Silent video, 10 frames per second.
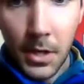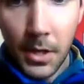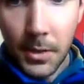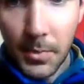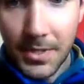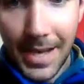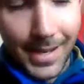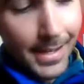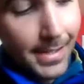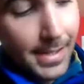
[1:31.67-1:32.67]
The
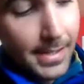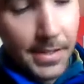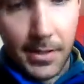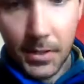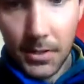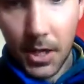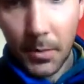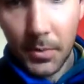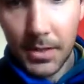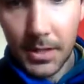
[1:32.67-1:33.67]
patella that sits on
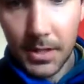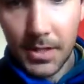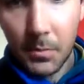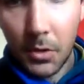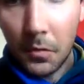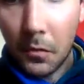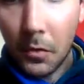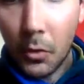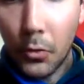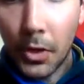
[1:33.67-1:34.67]
top is that small
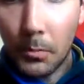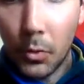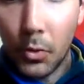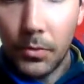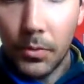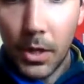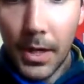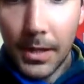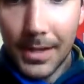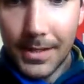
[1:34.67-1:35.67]
floating bone
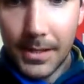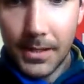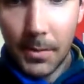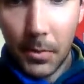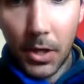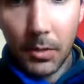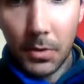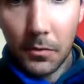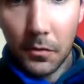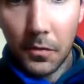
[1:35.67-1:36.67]
that sits at the bottom
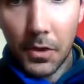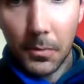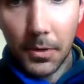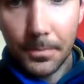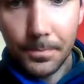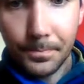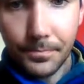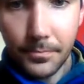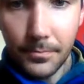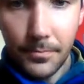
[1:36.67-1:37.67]
of the femur.
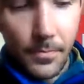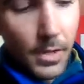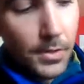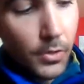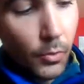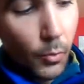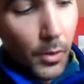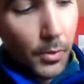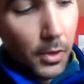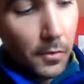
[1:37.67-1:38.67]
So when
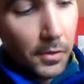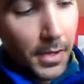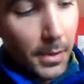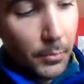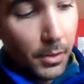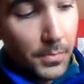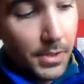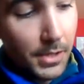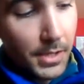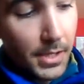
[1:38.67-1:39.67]
we often get problems in
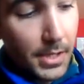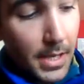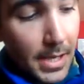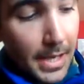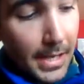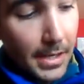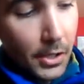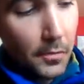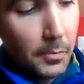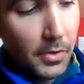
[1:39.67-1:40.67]
the knee, it can
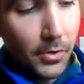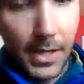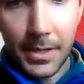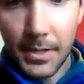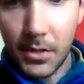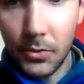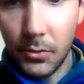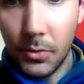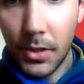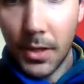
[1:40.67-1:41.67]
often be related
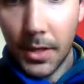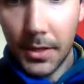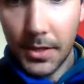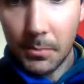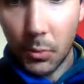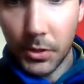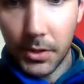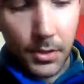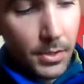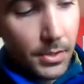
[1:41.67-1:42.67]
to this
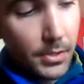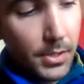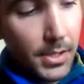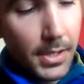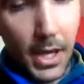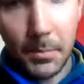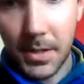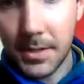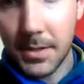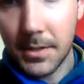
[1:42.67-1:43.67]
point. So the kneecap
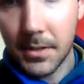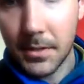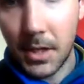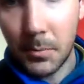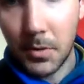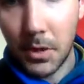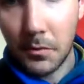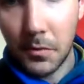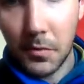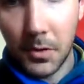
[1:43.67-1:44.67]
that sits on top of
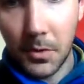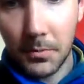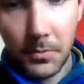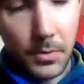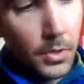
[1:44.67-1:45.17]
the femur.